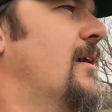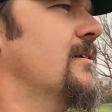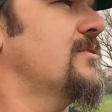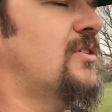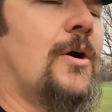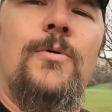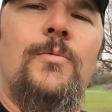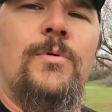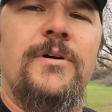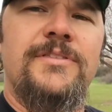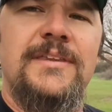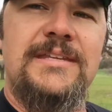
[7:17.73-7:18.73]
So
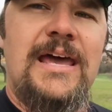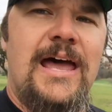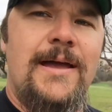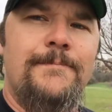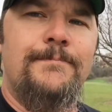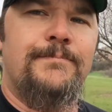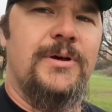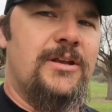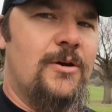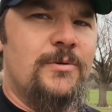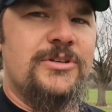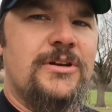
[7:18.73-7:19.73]
worth the time, but
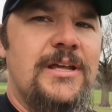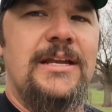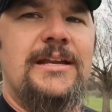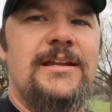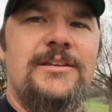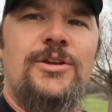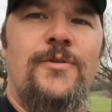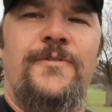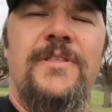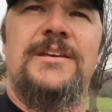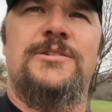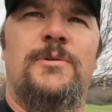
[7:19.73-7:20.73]
know what you're getting into
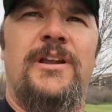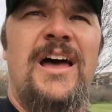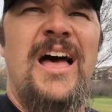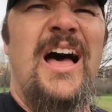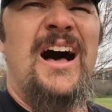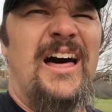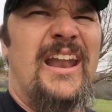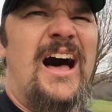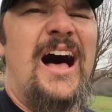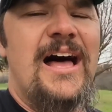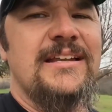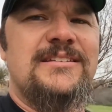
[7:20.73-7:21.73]
for this one. On a
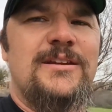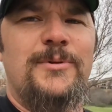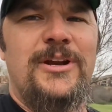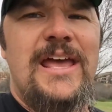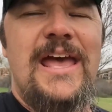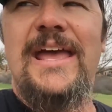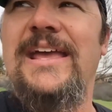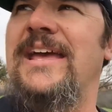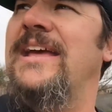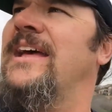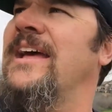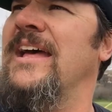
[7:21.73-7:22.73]
hot summer day,
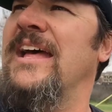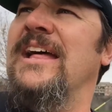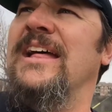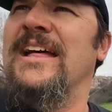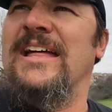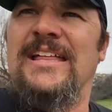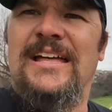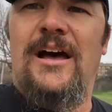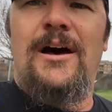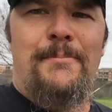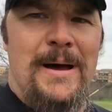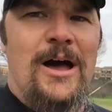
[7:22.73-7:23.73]

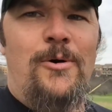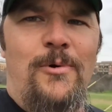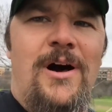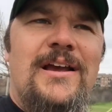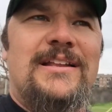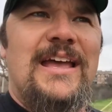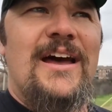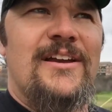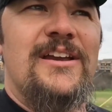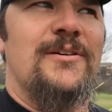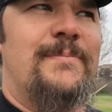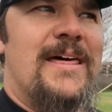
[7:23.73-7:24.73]
a mile walk down
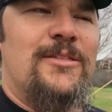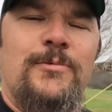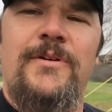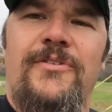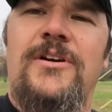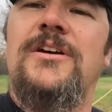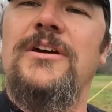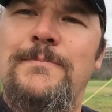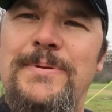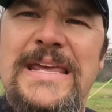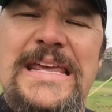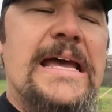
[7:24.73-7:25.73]
here by the river could
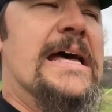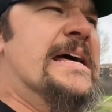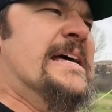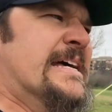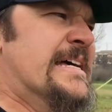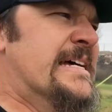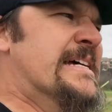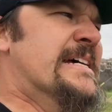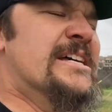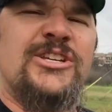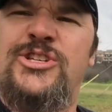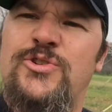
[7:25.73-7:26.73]
be
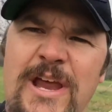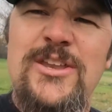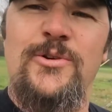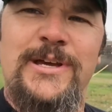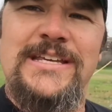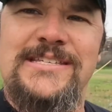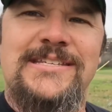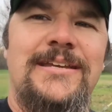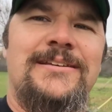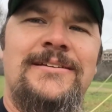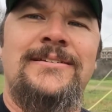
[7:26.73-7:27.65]
strenuous.